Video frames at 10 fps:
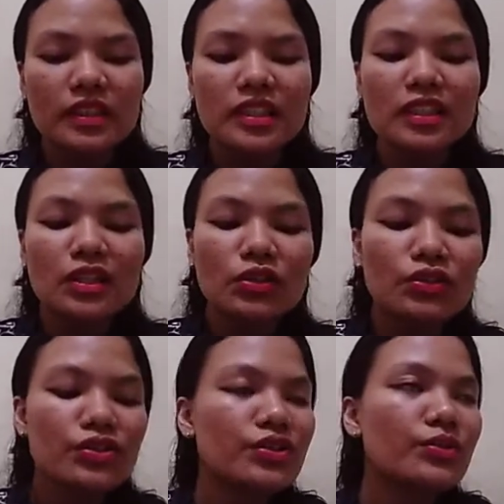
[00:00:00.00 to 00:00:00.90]

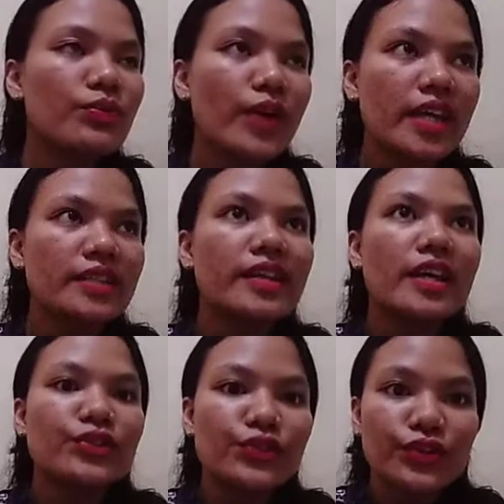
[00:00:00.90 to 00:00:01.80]
includes the way
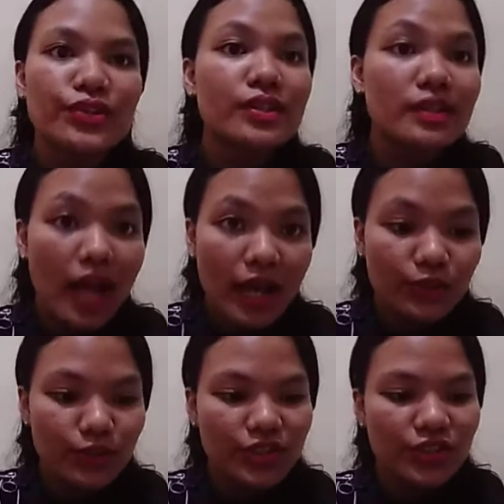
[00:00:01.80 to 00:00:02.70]
they use
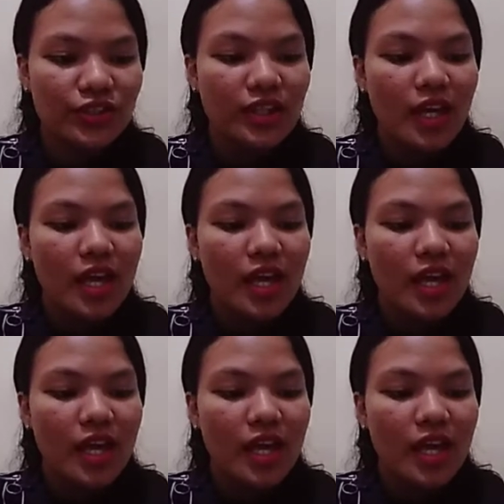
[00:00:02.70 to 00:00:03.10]
language